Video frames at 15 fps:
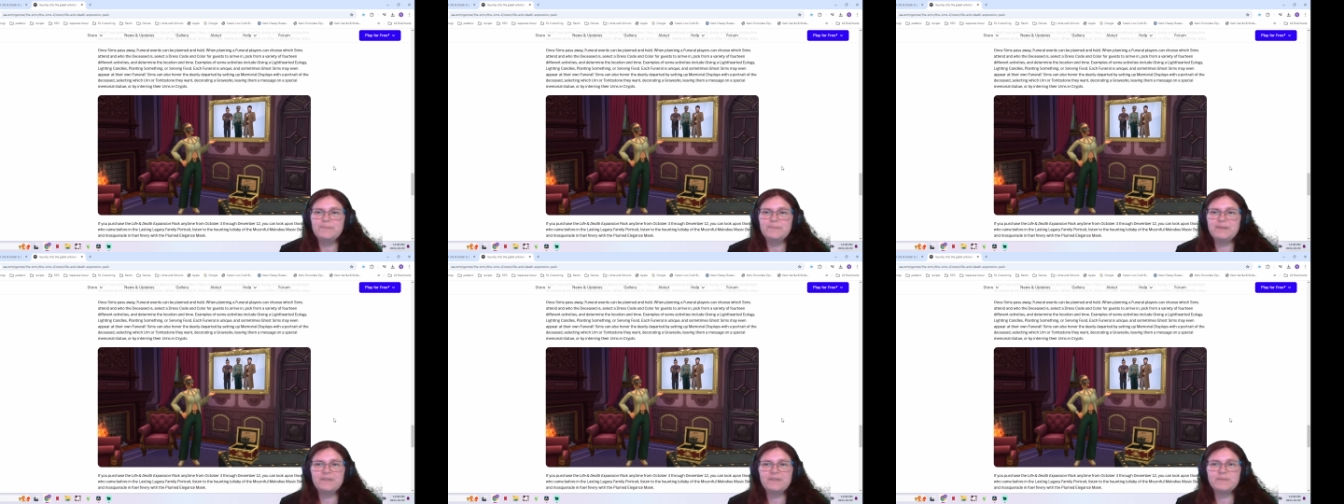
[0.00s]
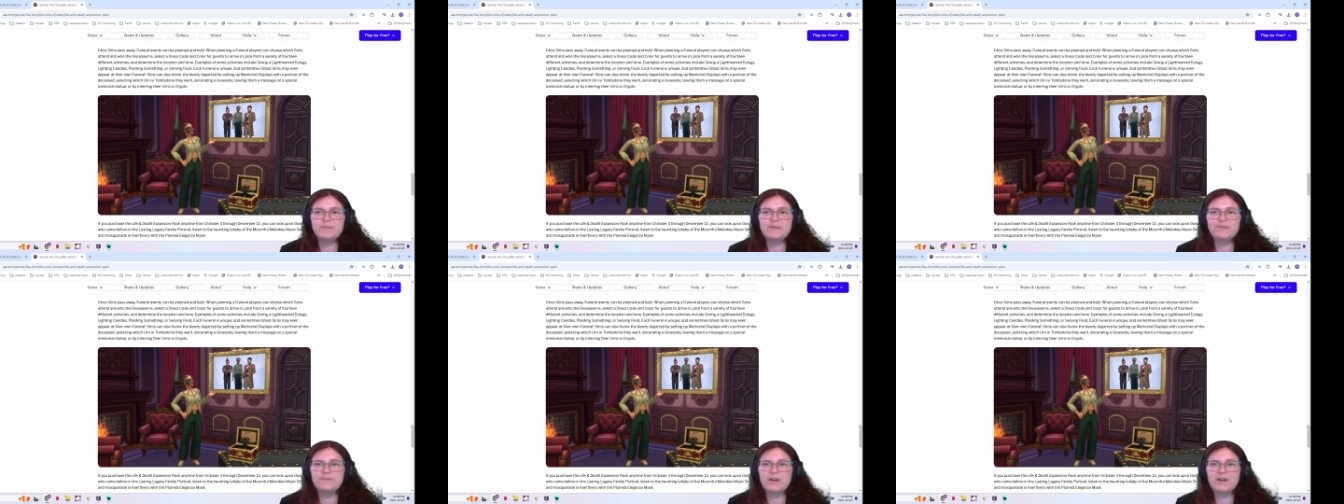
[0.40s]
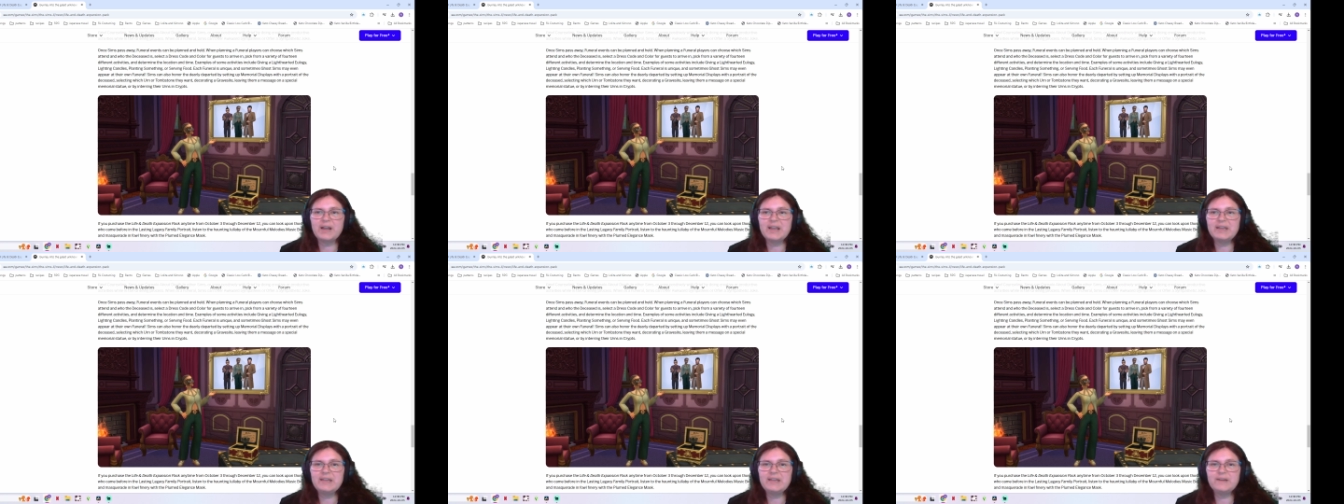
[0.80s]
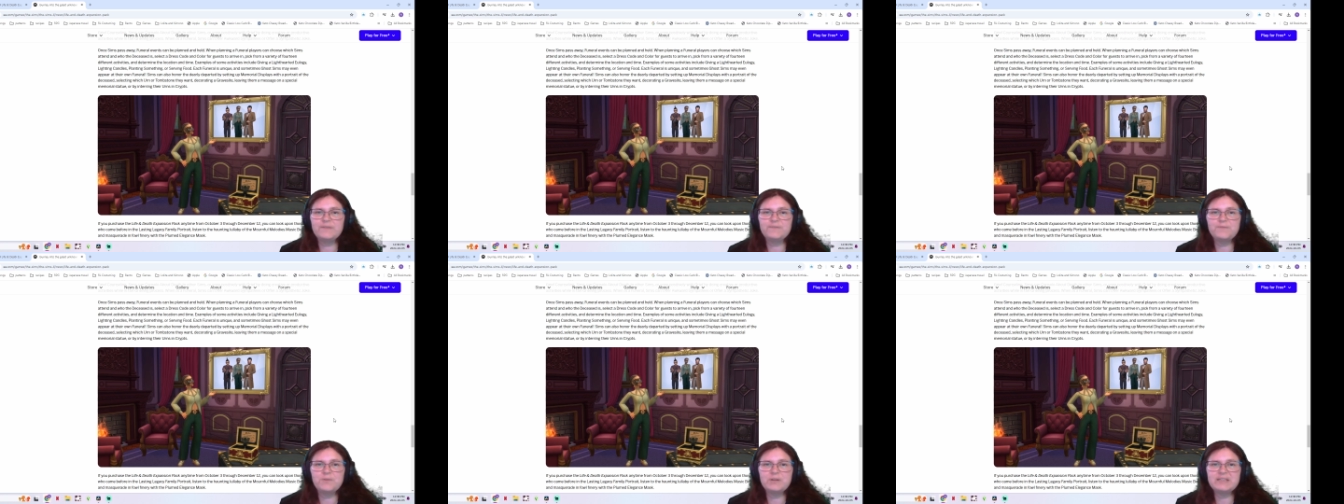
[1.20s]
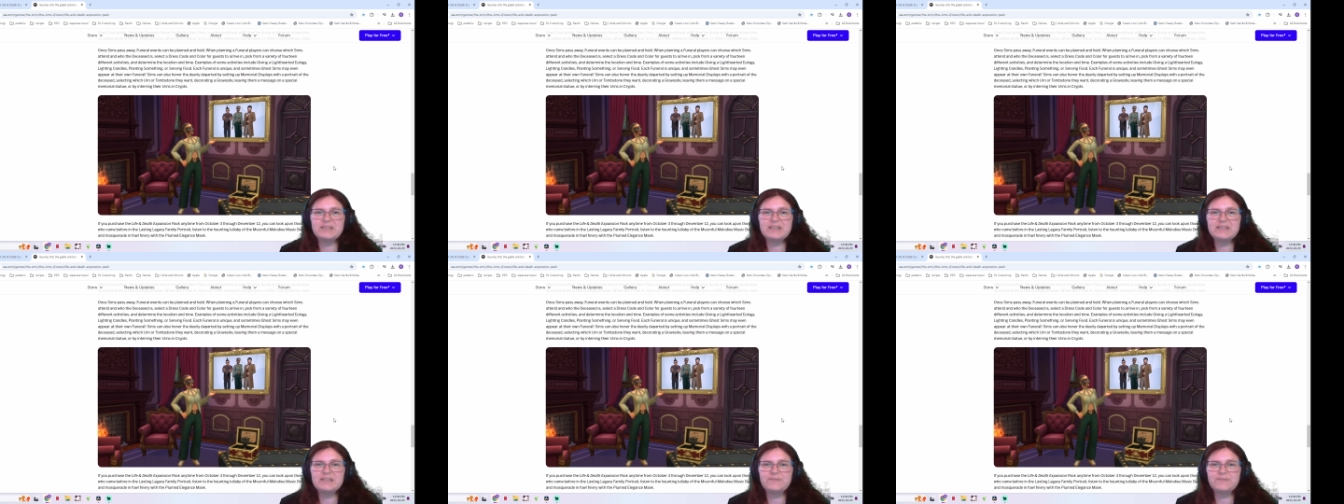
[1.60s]
Pick from a variety of
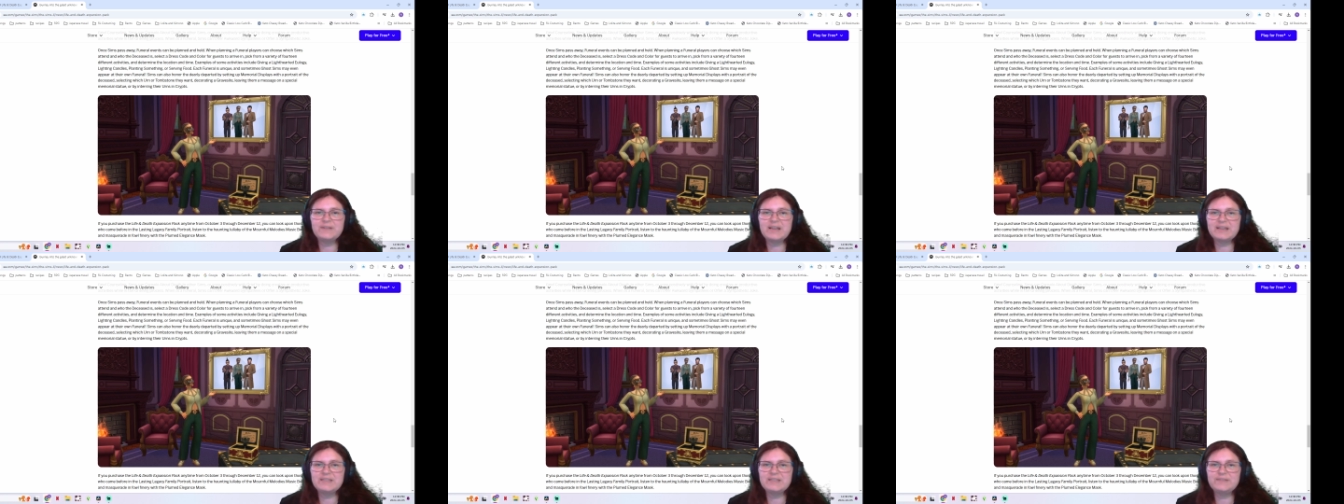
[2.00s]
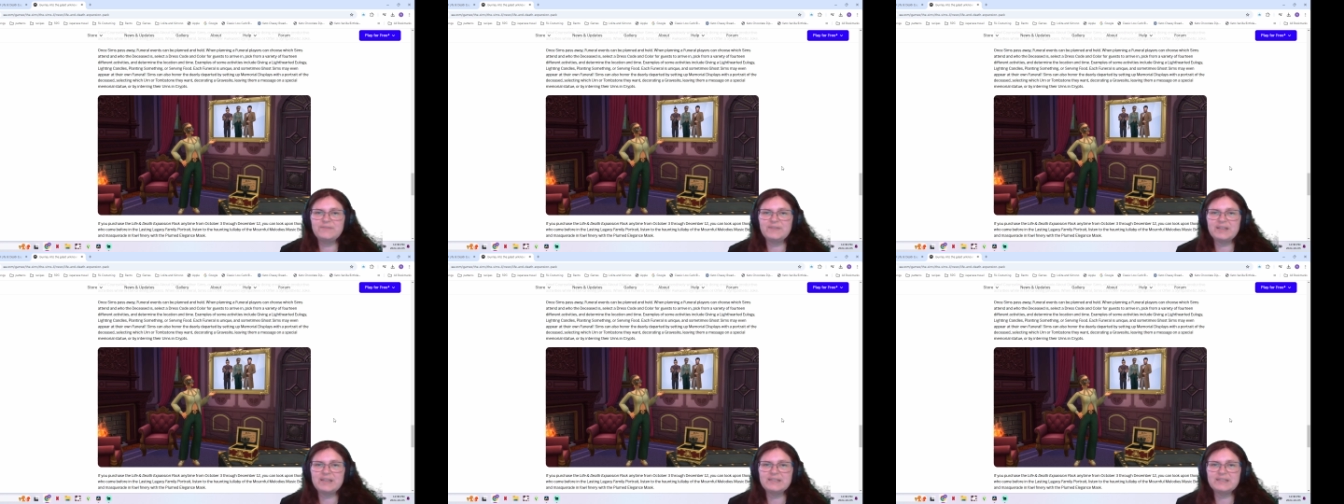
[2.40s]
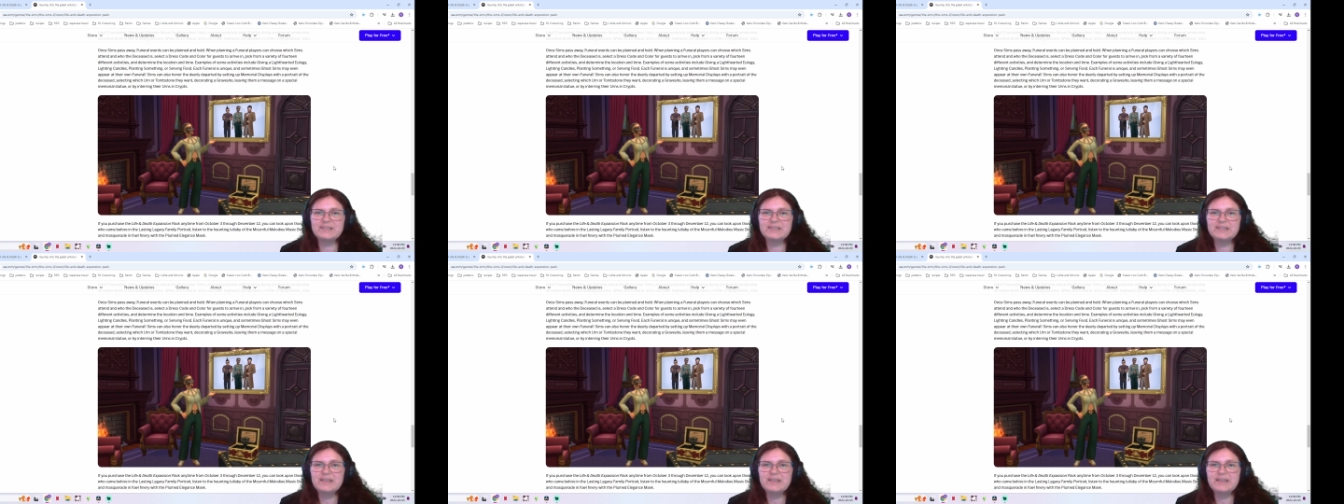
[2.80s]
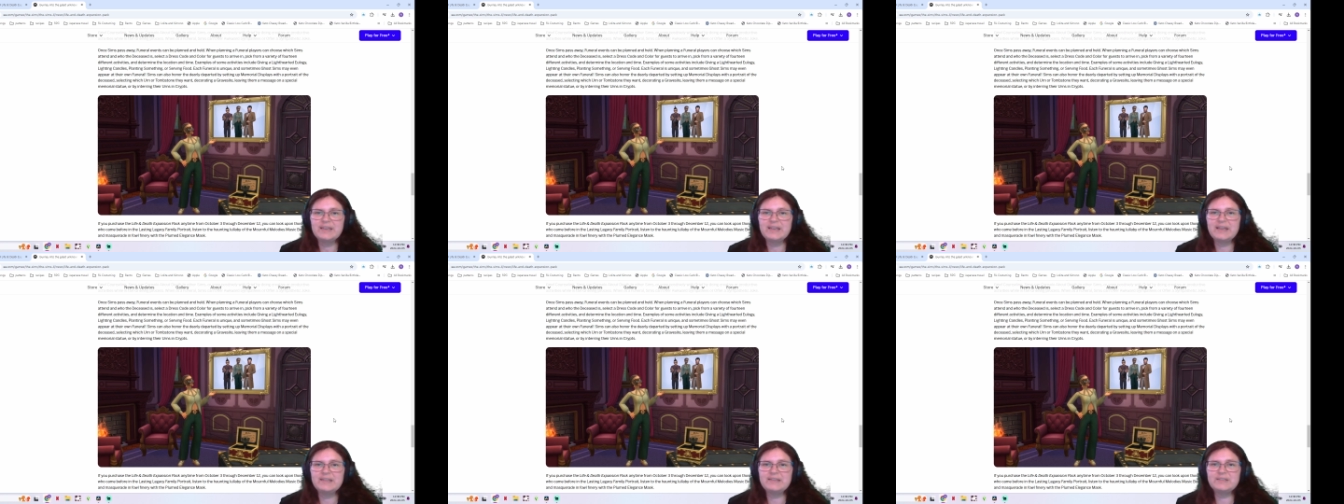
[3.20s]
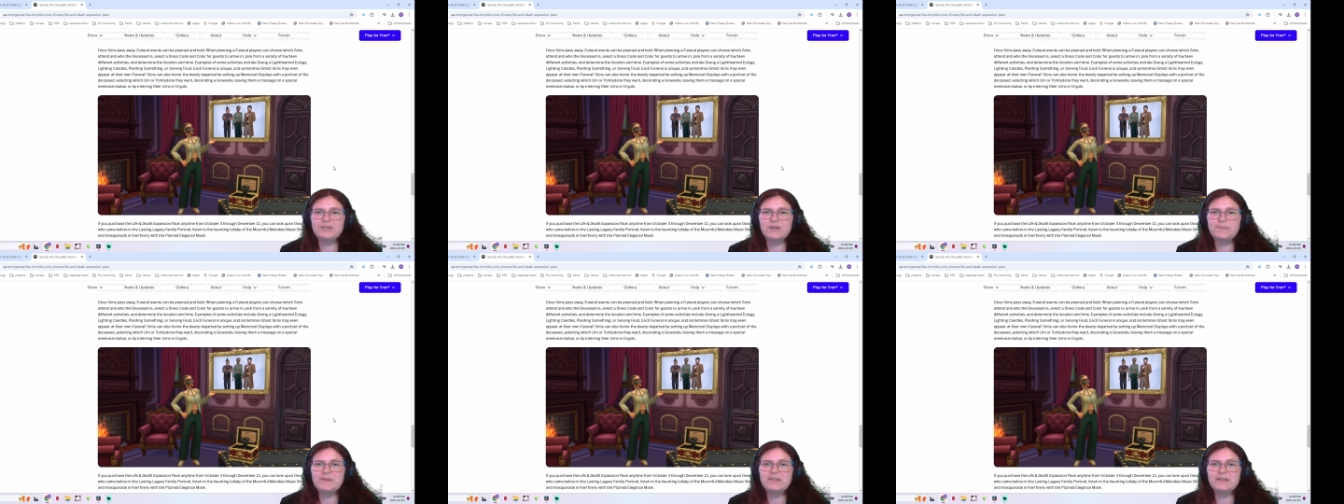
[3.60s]
14 different activities and
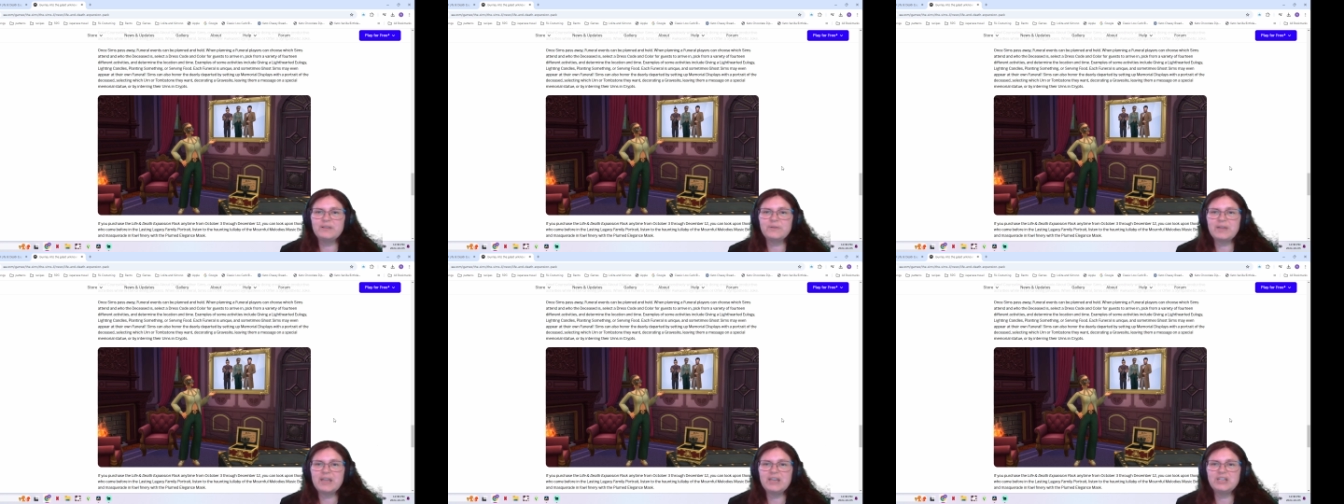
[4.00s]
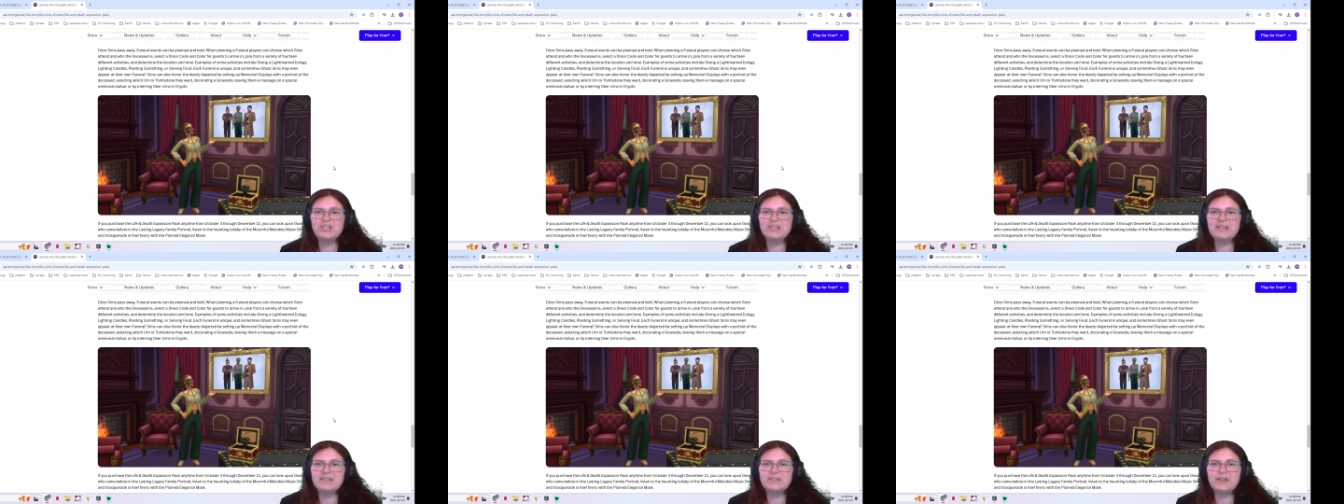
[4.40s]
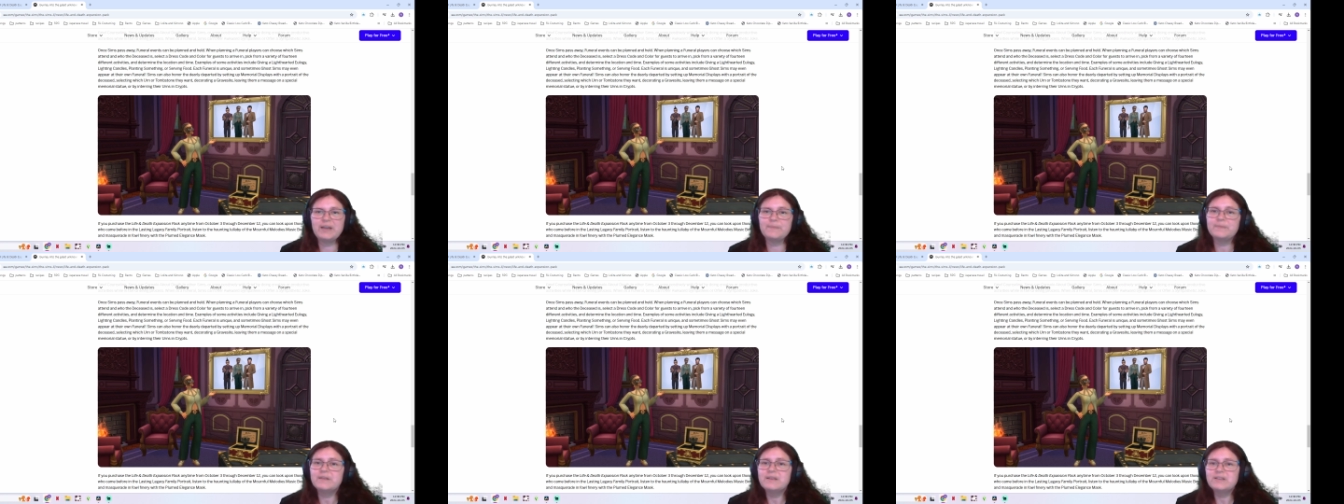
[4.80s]
determine the location and time.